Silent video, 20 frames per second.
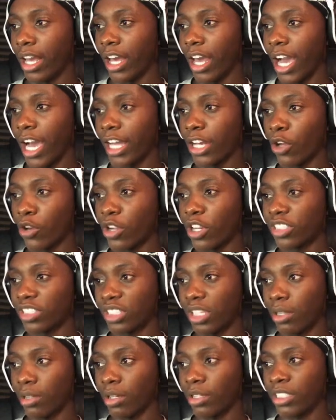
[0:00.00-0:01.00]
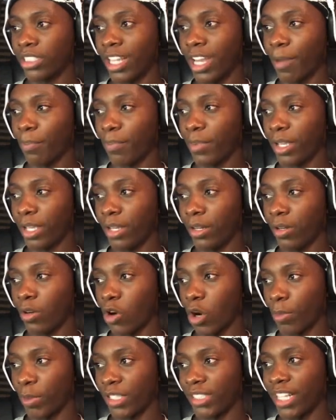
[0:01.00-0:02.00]
I know you're still a champion
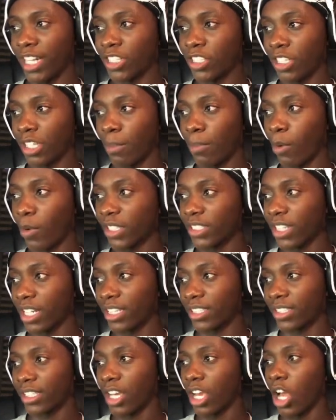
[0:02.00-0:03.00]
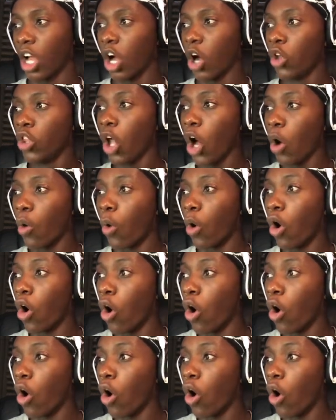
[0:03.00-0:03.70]
or potentially, but watch this. No.